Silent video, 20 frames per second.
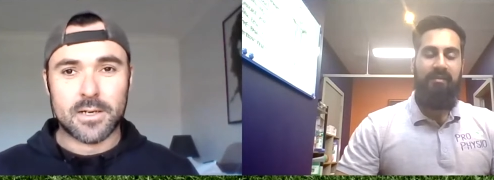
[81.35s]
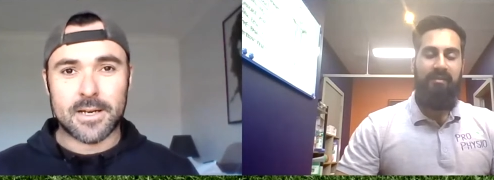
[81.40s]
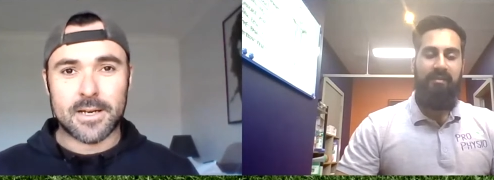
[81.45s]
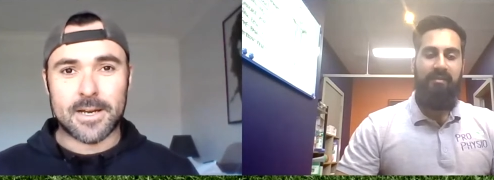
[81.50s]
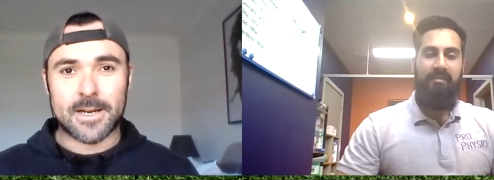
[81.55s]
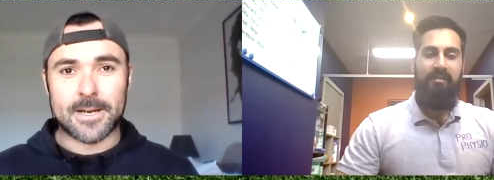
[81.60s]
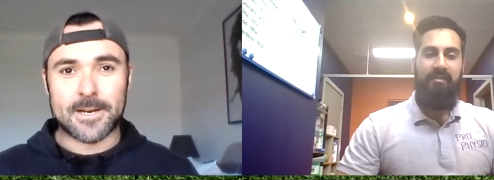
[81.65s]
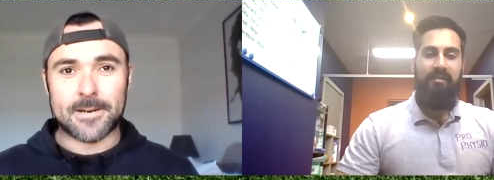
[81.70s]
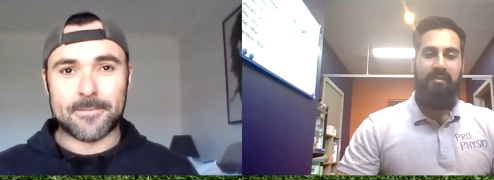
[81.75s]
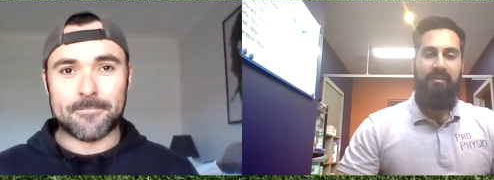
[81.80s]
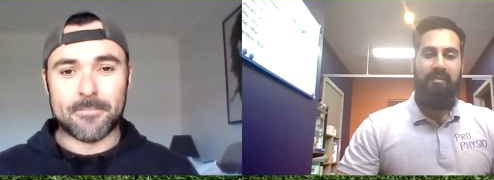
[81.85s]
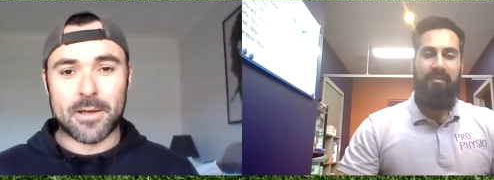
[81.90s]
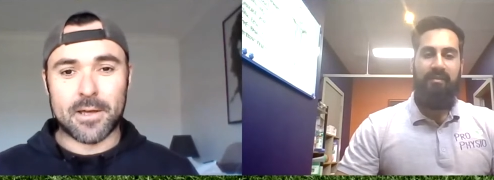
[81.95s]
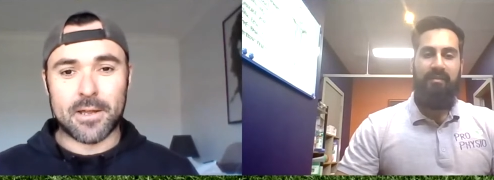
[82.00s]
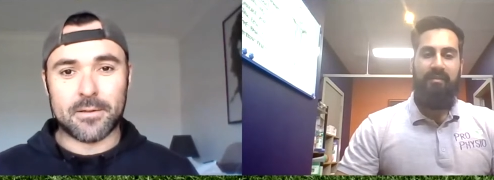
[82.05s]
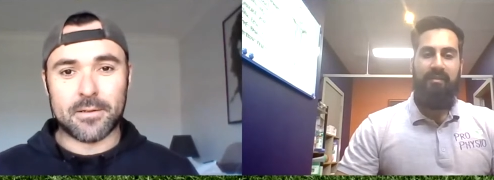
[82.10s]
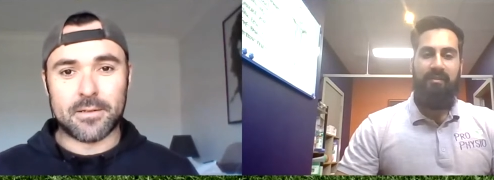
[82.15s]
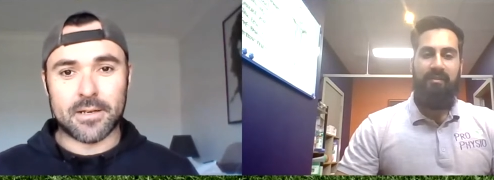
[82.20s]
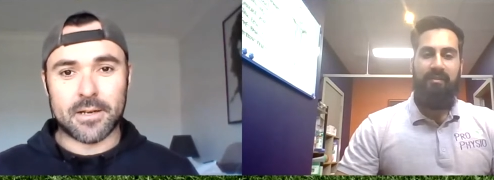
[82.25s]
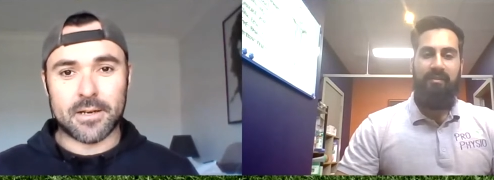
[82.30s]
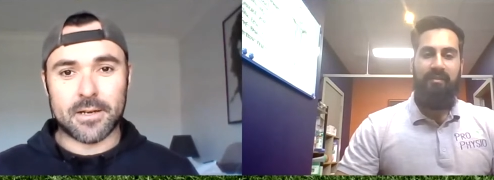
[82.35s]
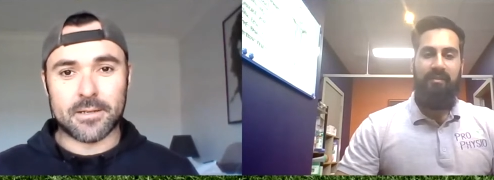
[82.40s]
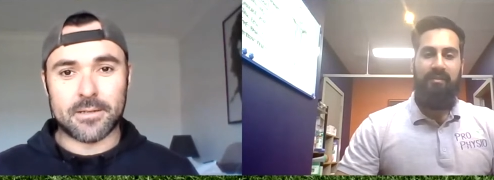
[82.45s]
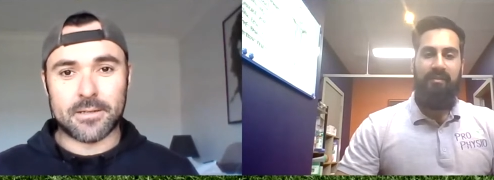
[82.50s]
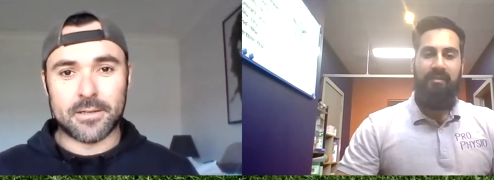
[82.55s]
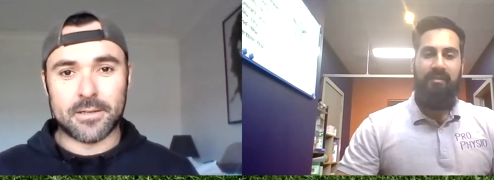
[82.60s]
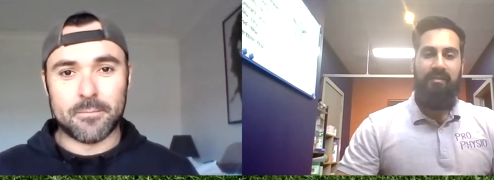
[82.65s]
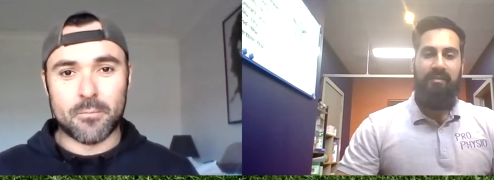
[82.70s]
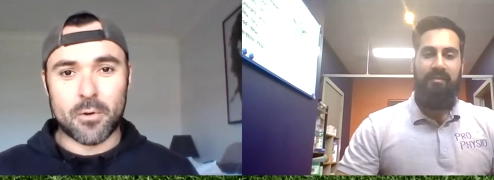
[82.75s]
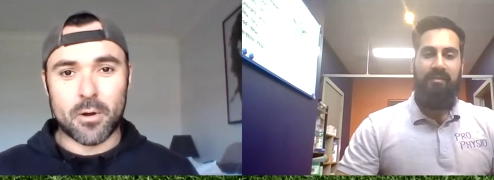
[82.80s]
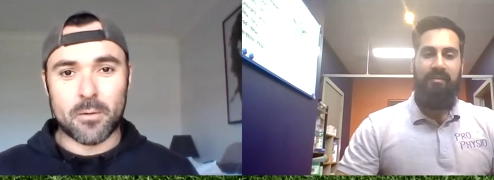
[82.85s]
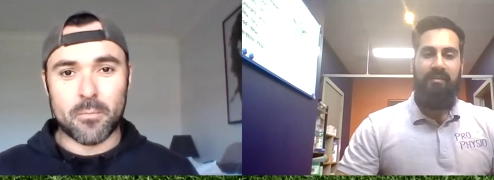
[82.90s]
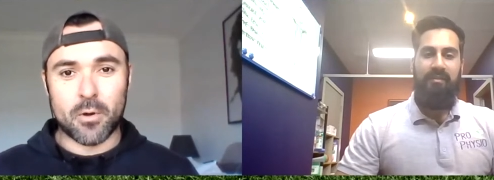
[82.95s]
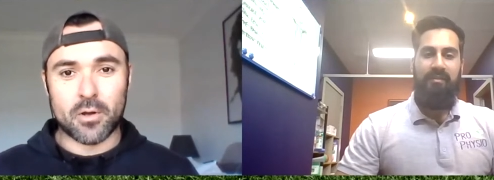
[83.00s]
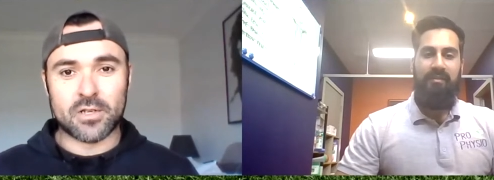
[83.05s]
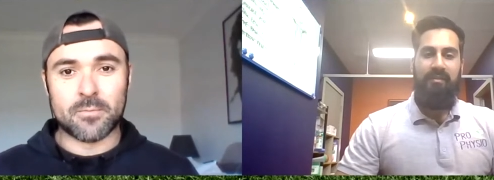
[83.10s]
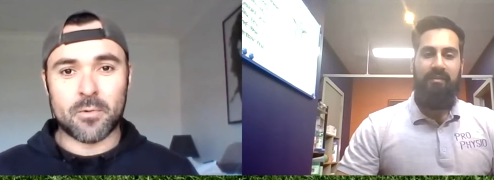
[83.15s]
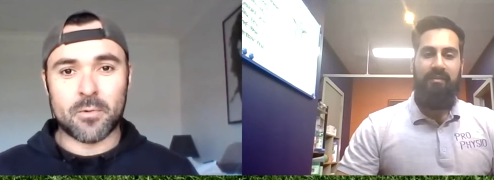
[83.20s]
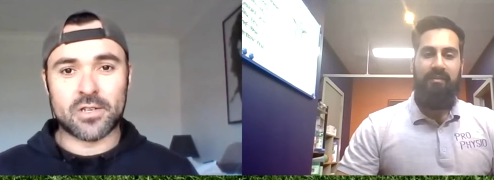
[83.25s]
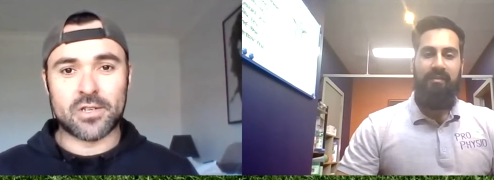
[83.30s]
Speaker 1: and did
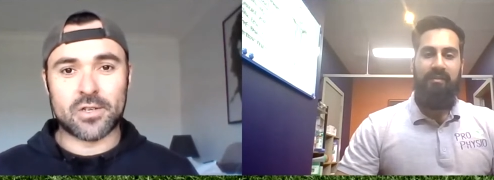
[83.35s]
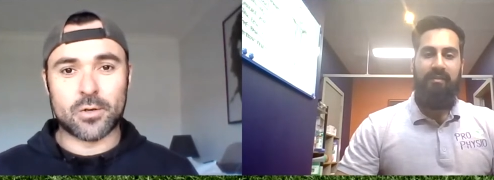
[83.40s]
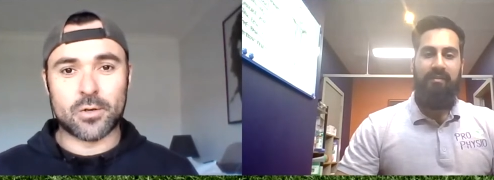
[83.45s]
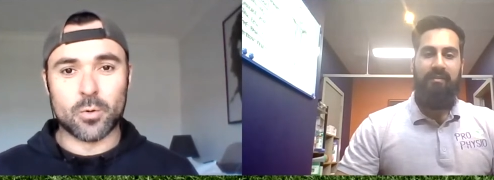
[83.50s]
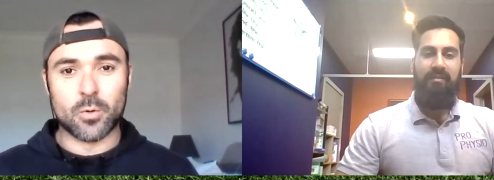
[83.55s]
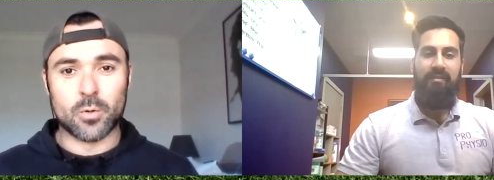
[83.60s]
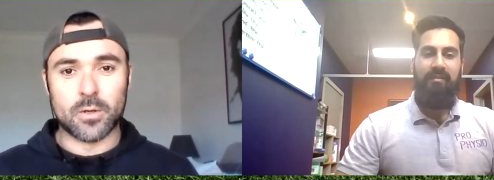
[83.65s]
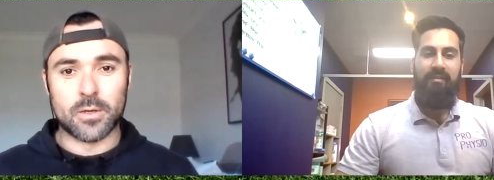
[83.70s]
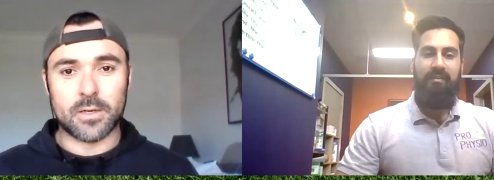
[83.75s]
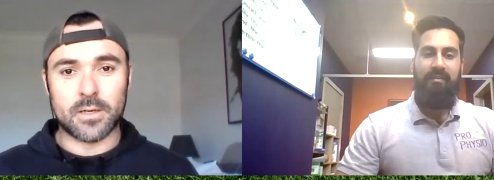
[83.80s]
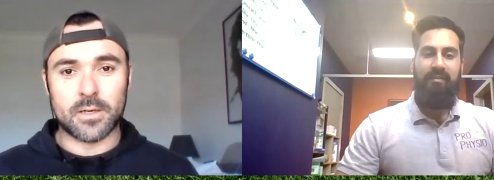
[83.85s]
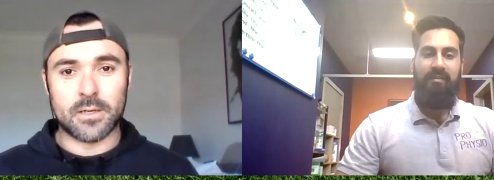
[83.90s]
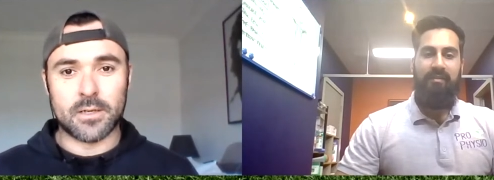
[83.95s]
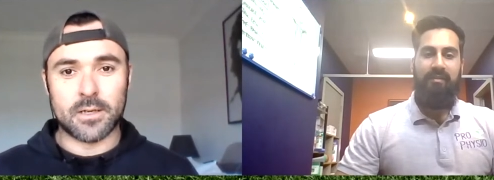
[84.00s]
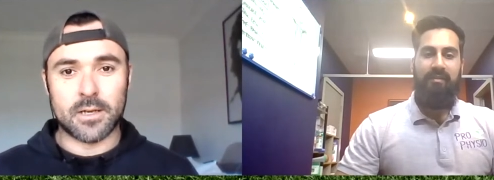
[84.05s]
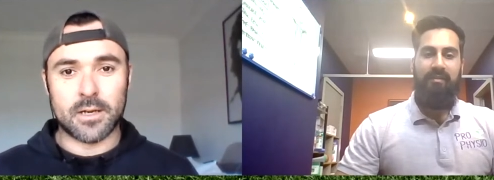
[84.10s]
most of my schooling